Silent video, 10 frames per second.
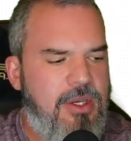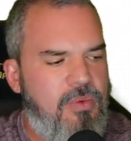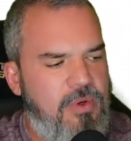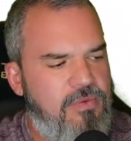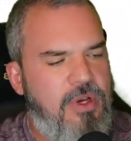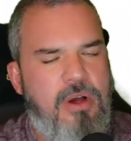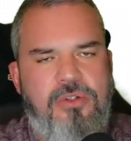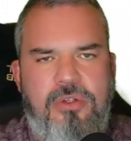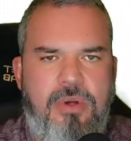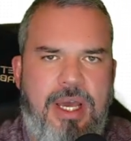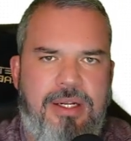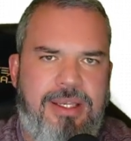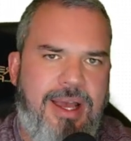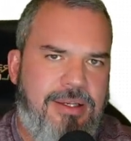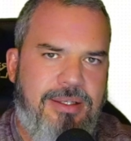We've taught you how to
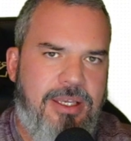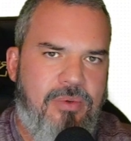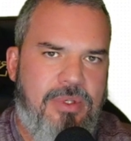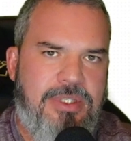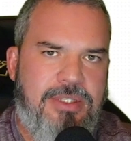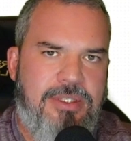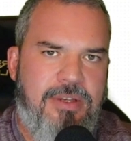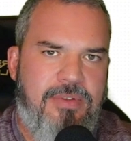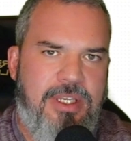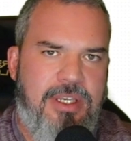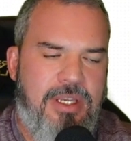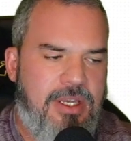calculate resistivity.